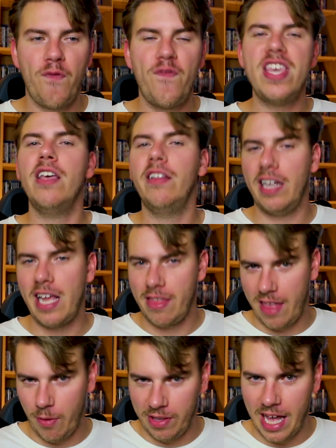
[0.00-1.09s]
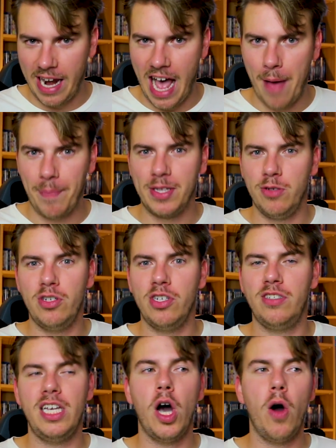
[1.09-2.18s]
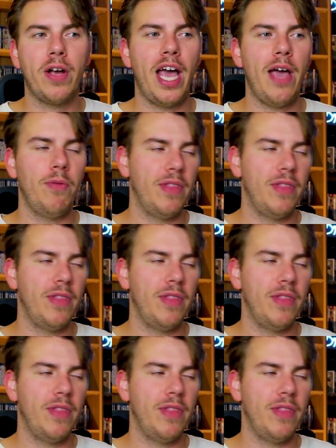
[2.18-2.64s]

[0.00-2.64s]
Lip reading: feel anything when that happens. You just see, okay,